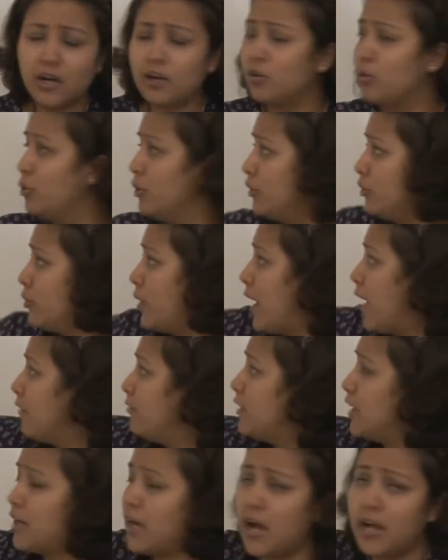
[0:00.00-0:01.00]
are going to
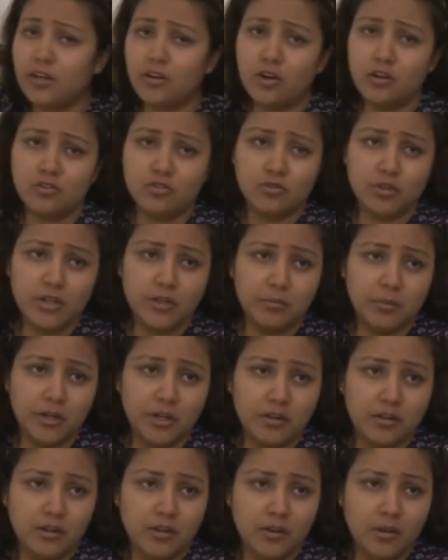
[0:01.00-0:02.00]
have that high cost
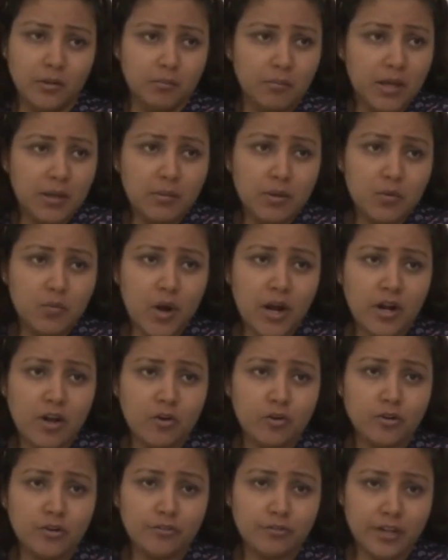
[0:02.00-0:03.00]
treatment? Maybe 1
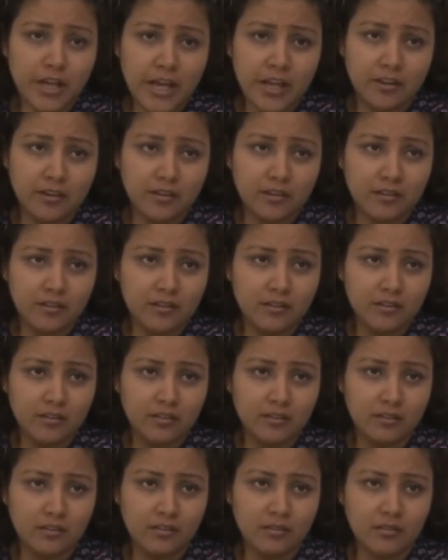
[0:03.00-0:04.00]
out of 10
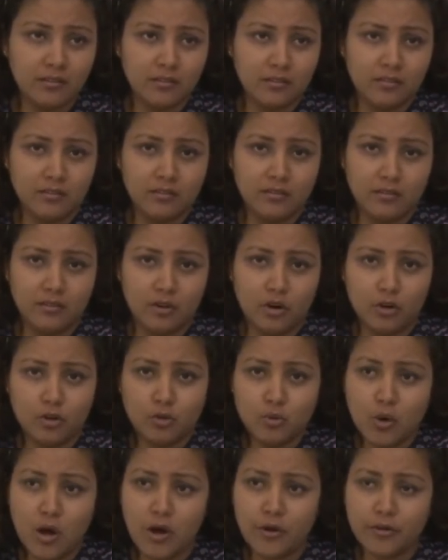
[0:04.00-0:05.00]
or
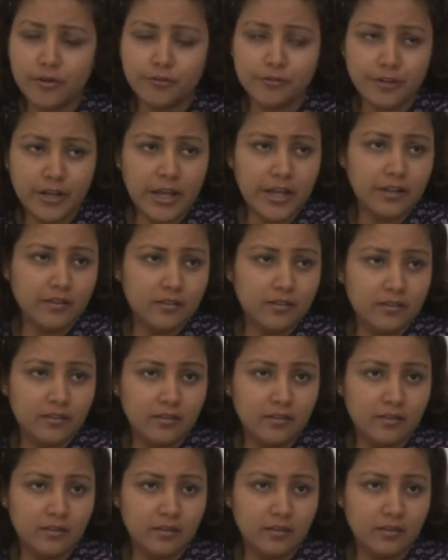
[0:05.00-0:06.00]
2 out of 10.
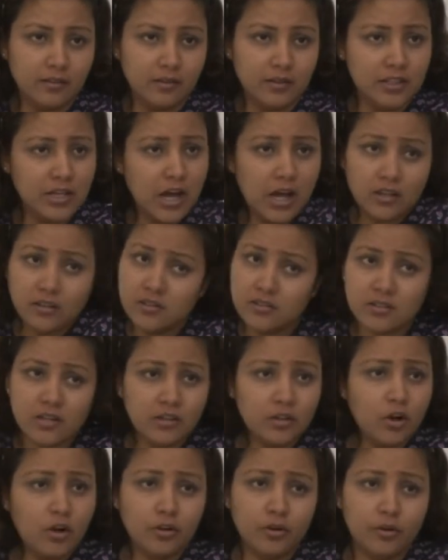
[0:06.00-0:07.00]
The others are
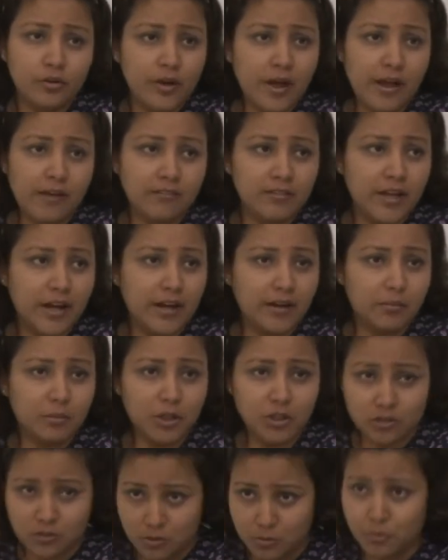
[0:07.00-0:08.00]
not going to have that
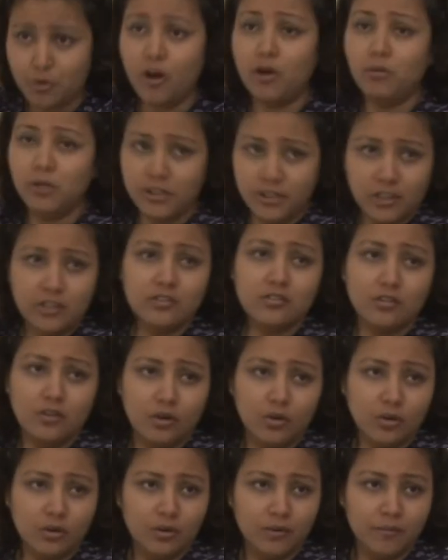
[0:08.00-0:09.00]
because the probability is
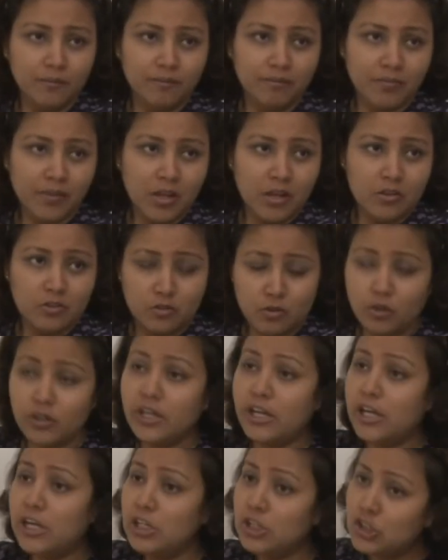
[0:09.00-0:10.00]
low. So,
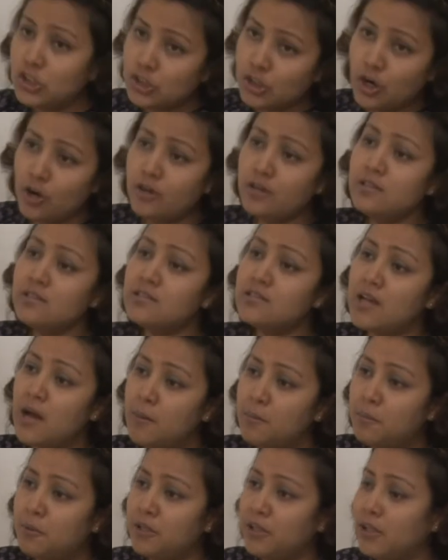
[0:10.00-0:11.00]
the insurance
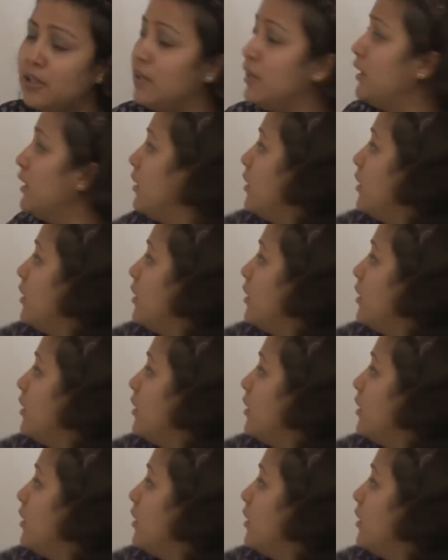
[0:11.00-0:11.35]
company